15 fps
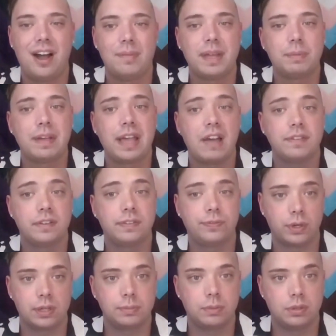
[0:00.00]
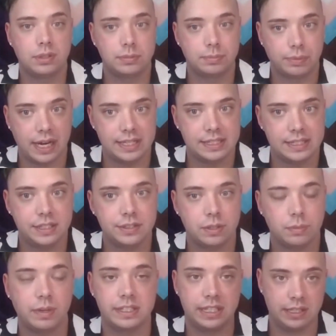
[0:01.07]
Then we have affordable and pricing.
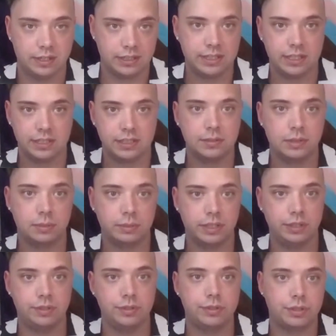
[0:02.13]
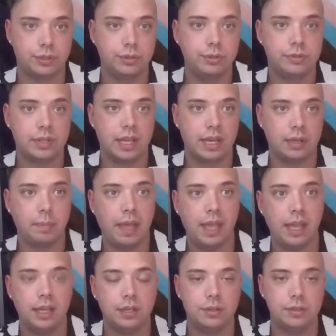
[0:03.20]
So what tiered system do we use to who's getting
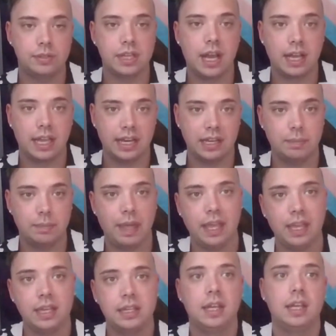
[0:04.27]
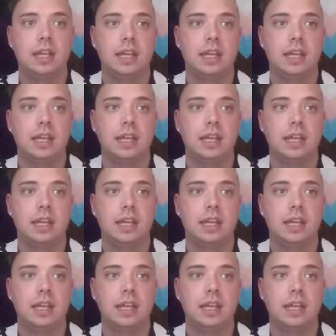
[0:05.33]
paid, who's not getting paid?